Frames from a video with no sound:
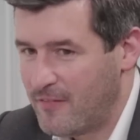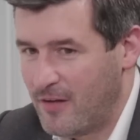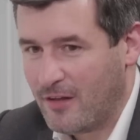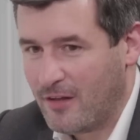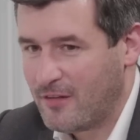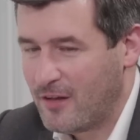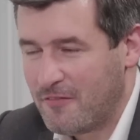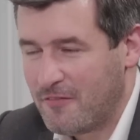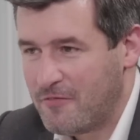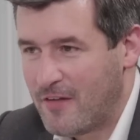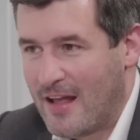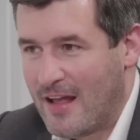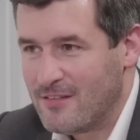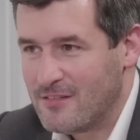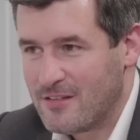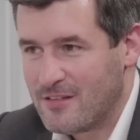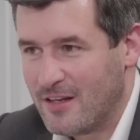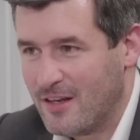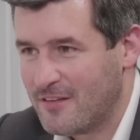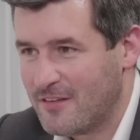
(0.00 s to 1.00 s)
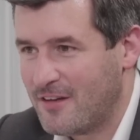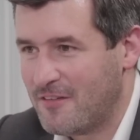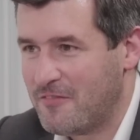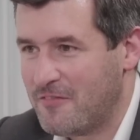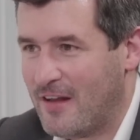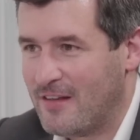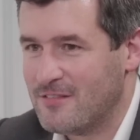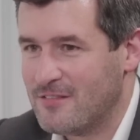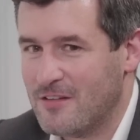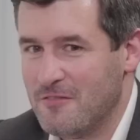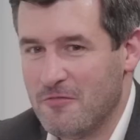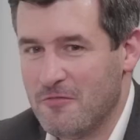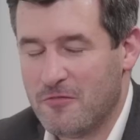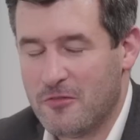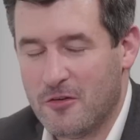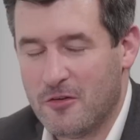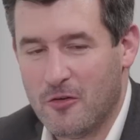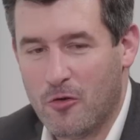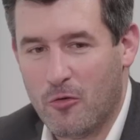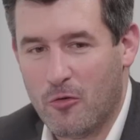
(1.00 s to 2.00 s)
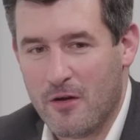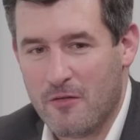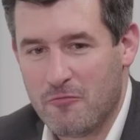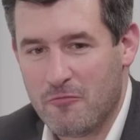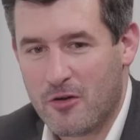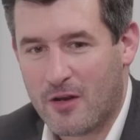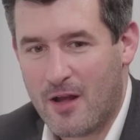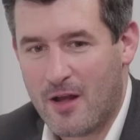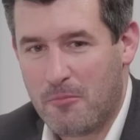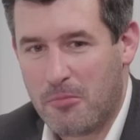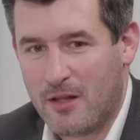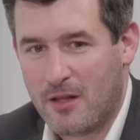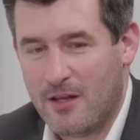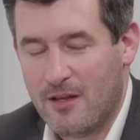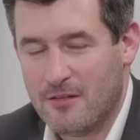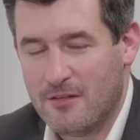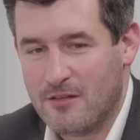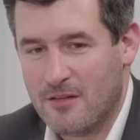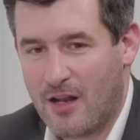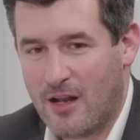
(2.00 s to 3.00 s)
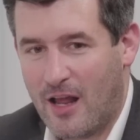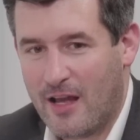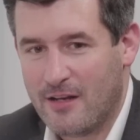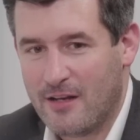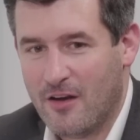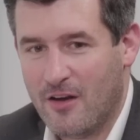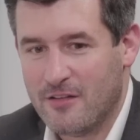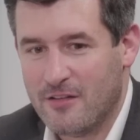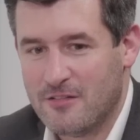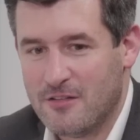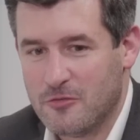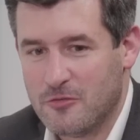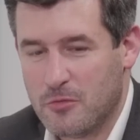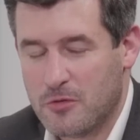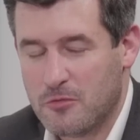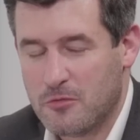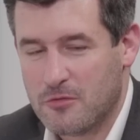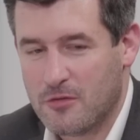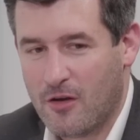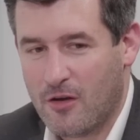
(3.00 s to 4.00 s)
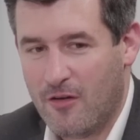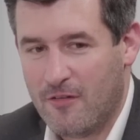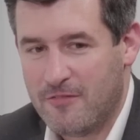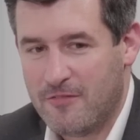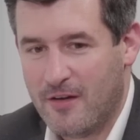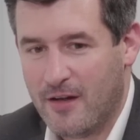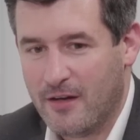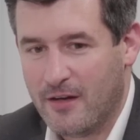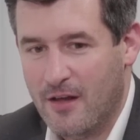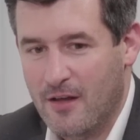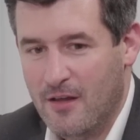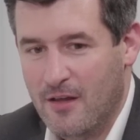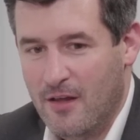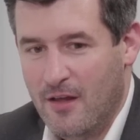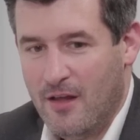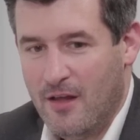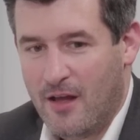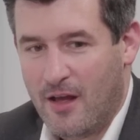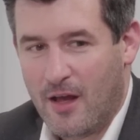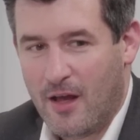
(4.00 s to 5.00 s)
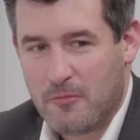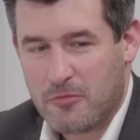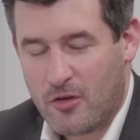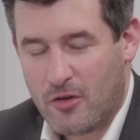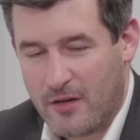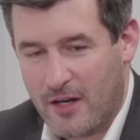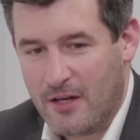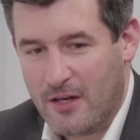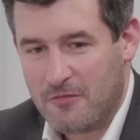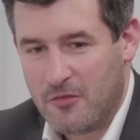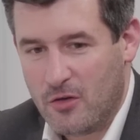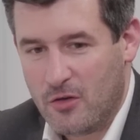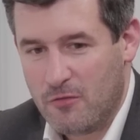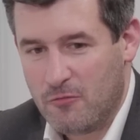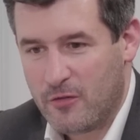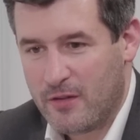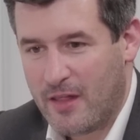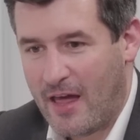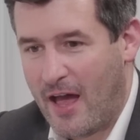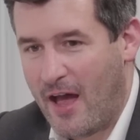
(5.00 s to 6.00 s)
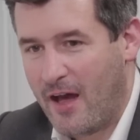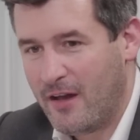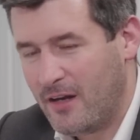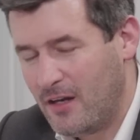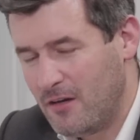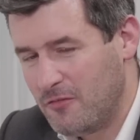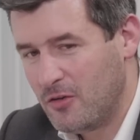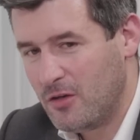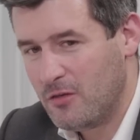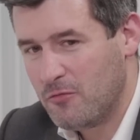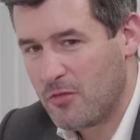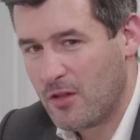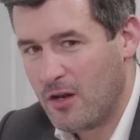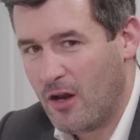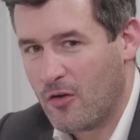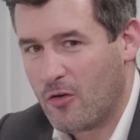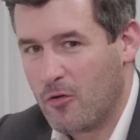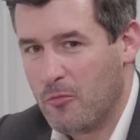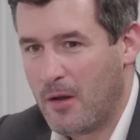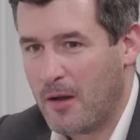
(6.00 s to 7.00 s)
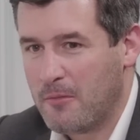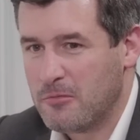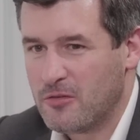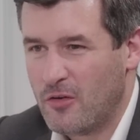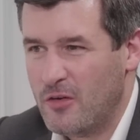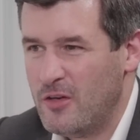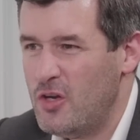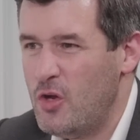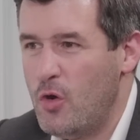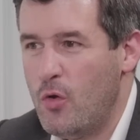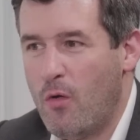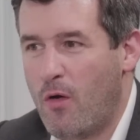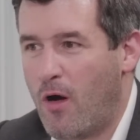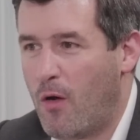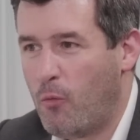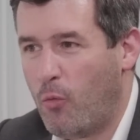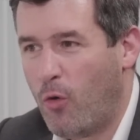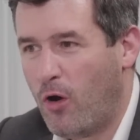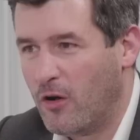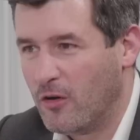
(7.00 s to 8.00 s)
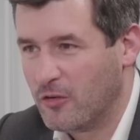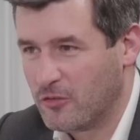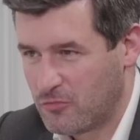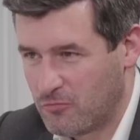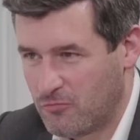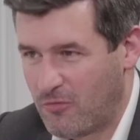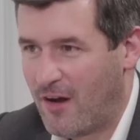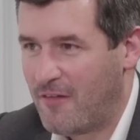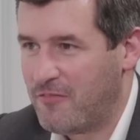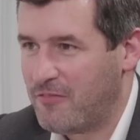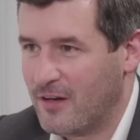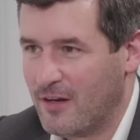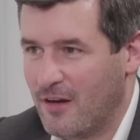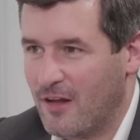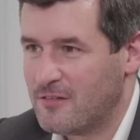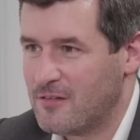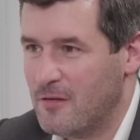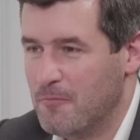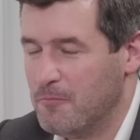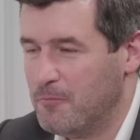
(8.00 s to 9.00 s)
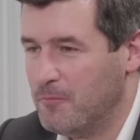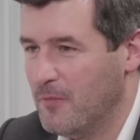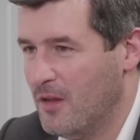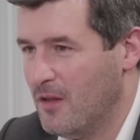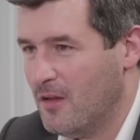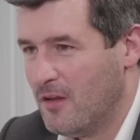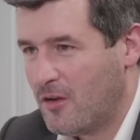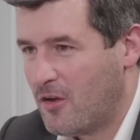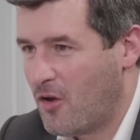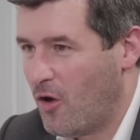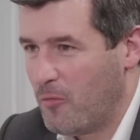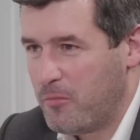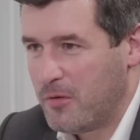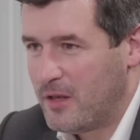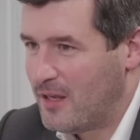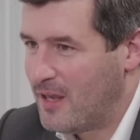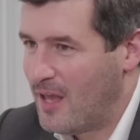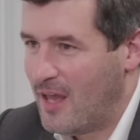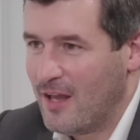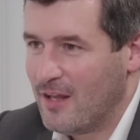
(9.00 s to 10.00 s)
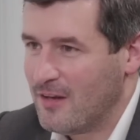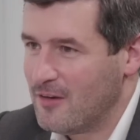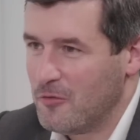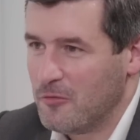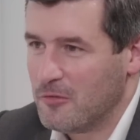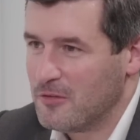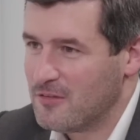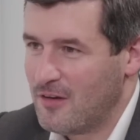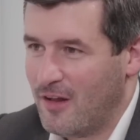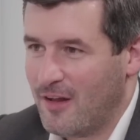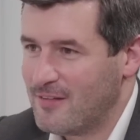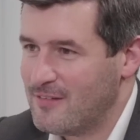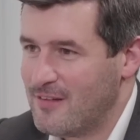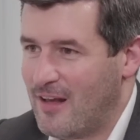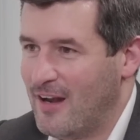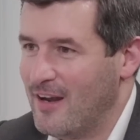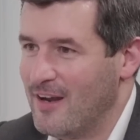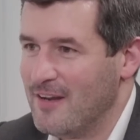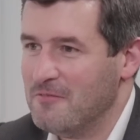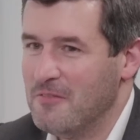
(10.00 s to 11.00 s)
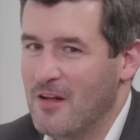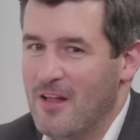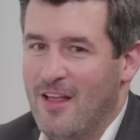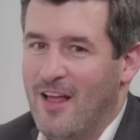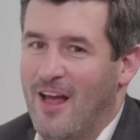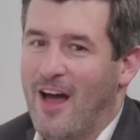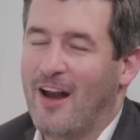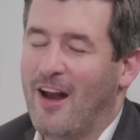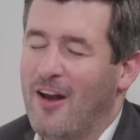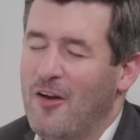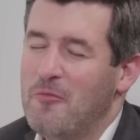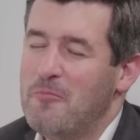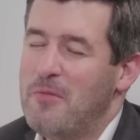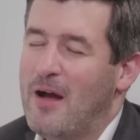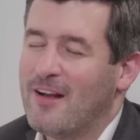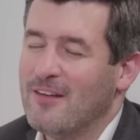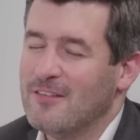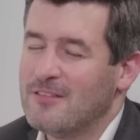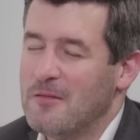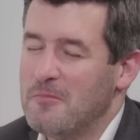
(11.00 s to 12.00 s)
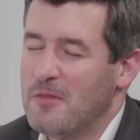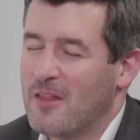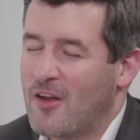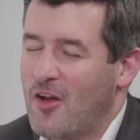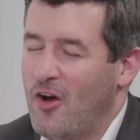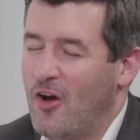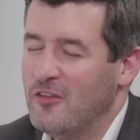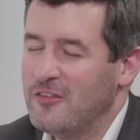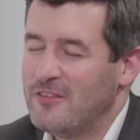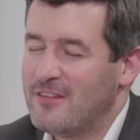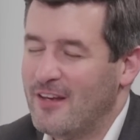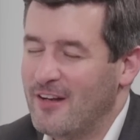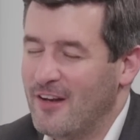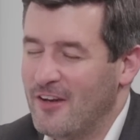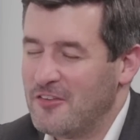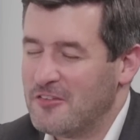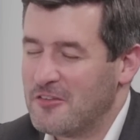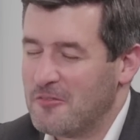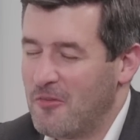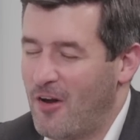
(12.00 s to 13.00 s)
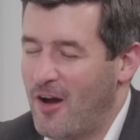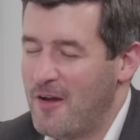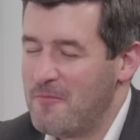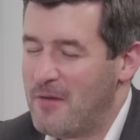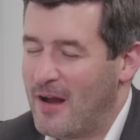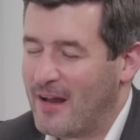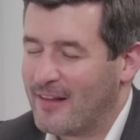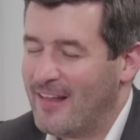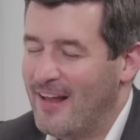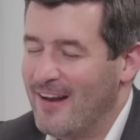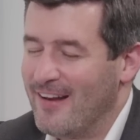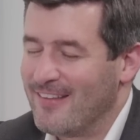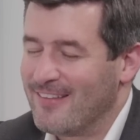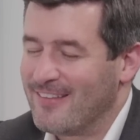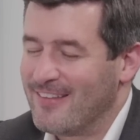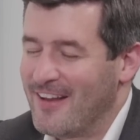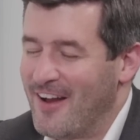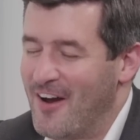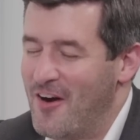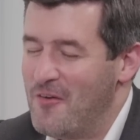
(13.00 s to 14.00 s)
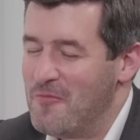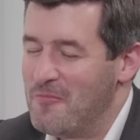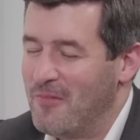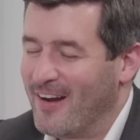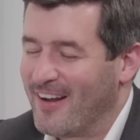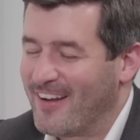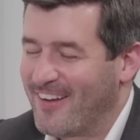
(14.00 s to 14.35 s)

I did a fanzine for Orient for a couple of years in the late 90s, which was a lot of fun. So I'd interviewed him for that. I'd interviewed him for the local paper. So he knew who I was, roughly, like some gobby kid who was like telling him. And I look back on some of the content I used to write back then and you think, oh my